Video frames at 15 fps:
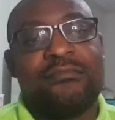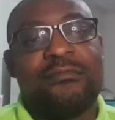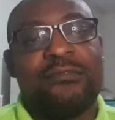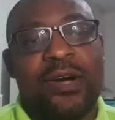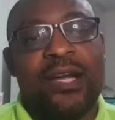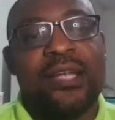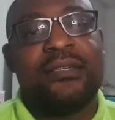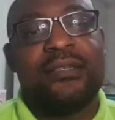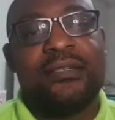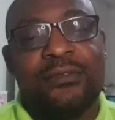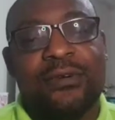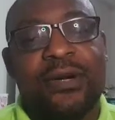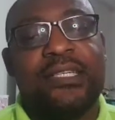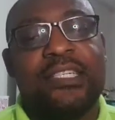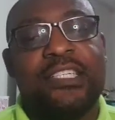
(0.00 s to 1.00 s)

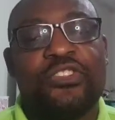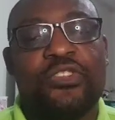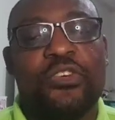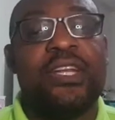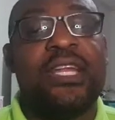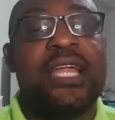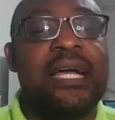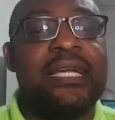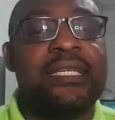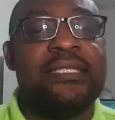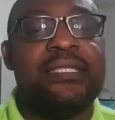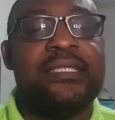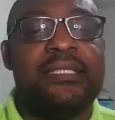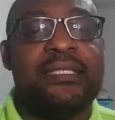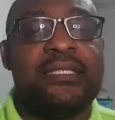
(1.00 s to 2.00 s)
what is known as
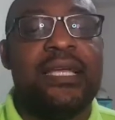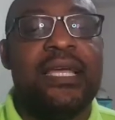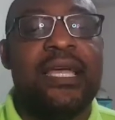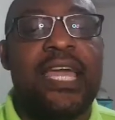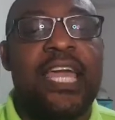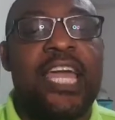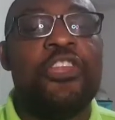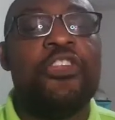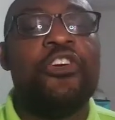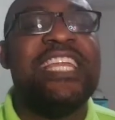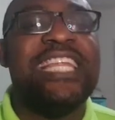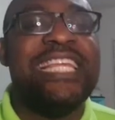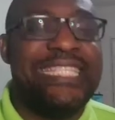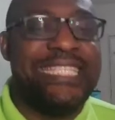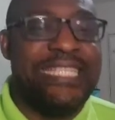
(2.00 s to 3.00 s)

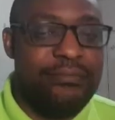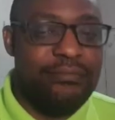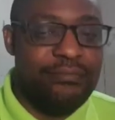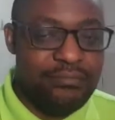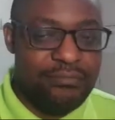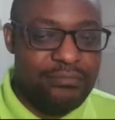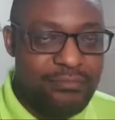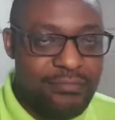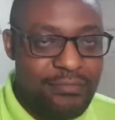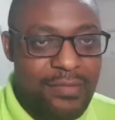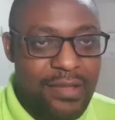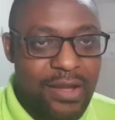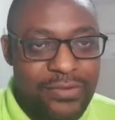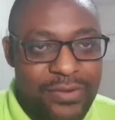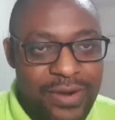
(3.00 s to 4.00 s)
hedonism,
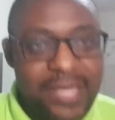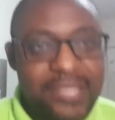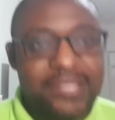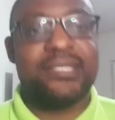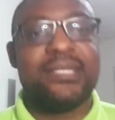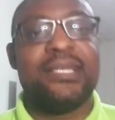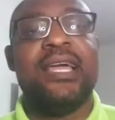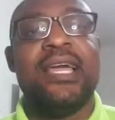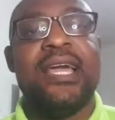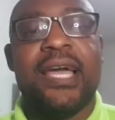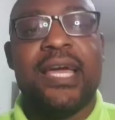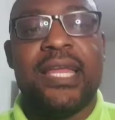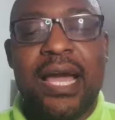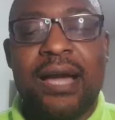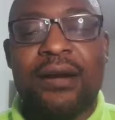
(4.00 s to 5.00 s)
right?
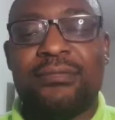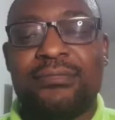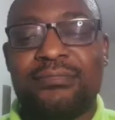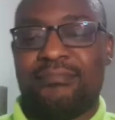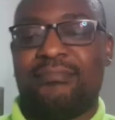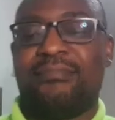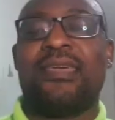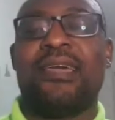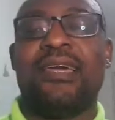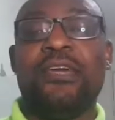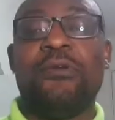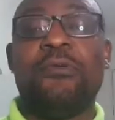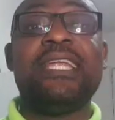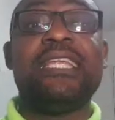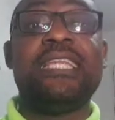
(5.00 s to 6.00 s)
Now,
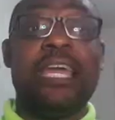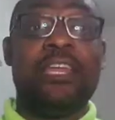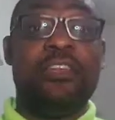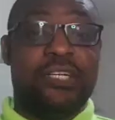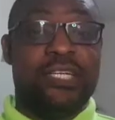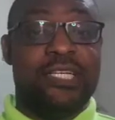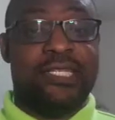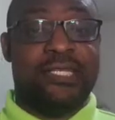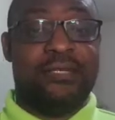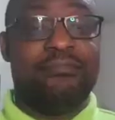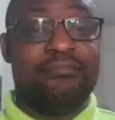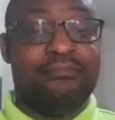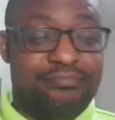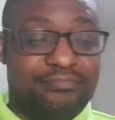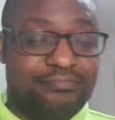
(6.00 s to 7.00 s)
the word
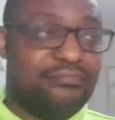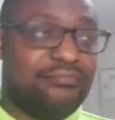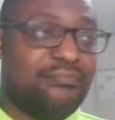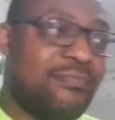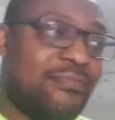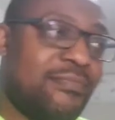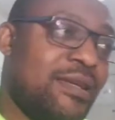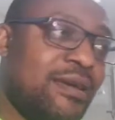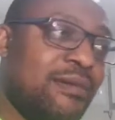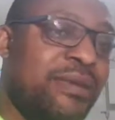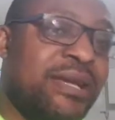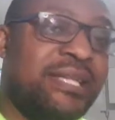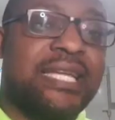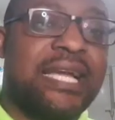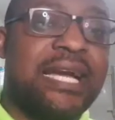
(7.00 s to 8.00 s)
hedonism
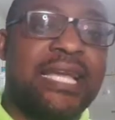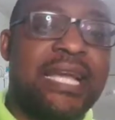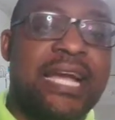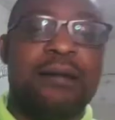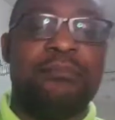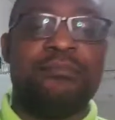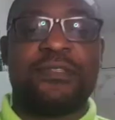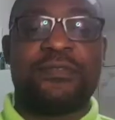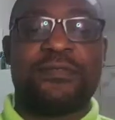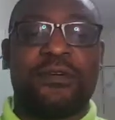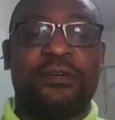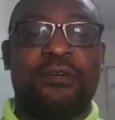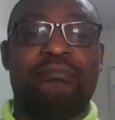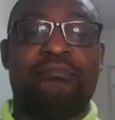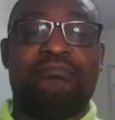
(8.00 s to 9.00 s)
basically comes
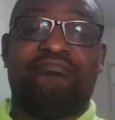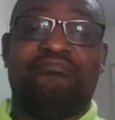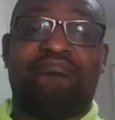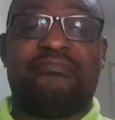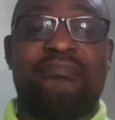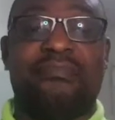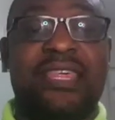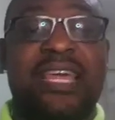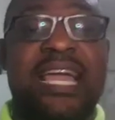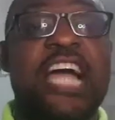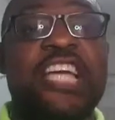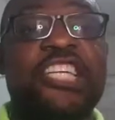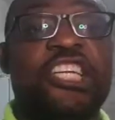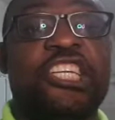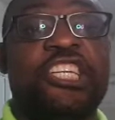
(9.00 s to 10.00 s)
from the
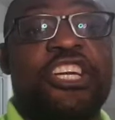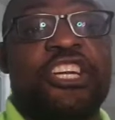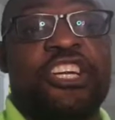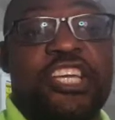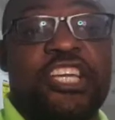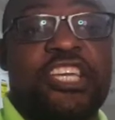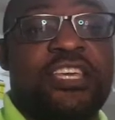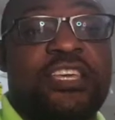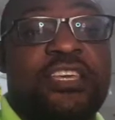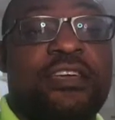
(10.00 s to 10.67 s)
ancient Greek